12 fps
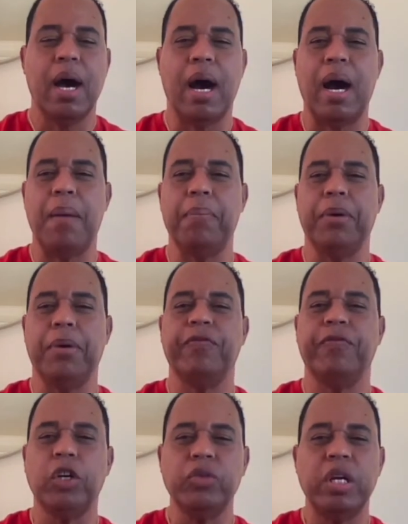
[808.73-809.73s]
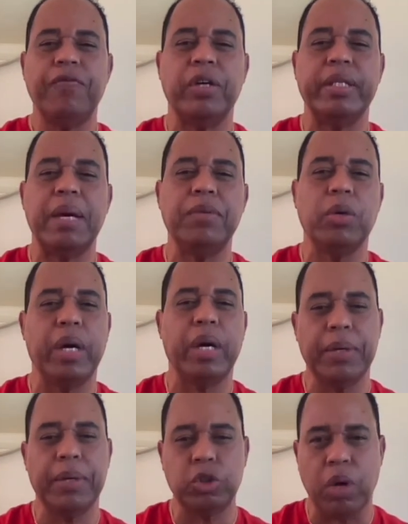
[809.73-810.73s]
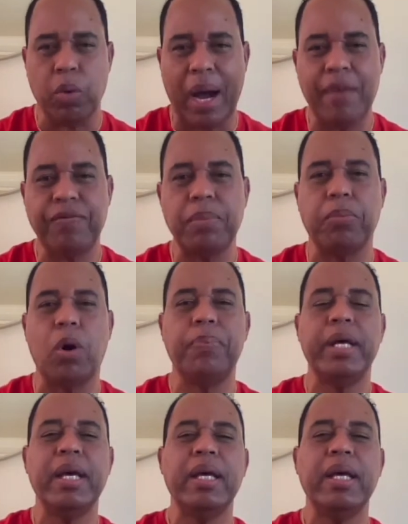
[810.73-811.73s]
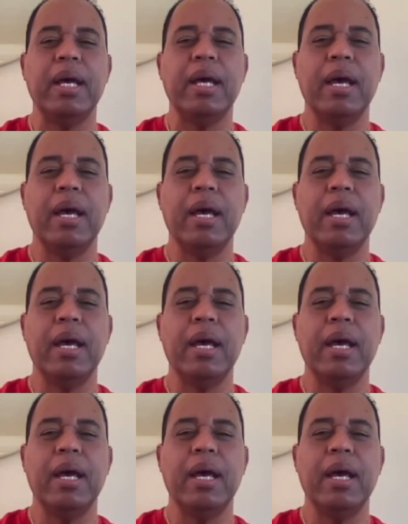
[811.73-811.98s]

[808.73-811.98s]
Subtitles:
But fortunately for them, they were able to arrive in Bopley.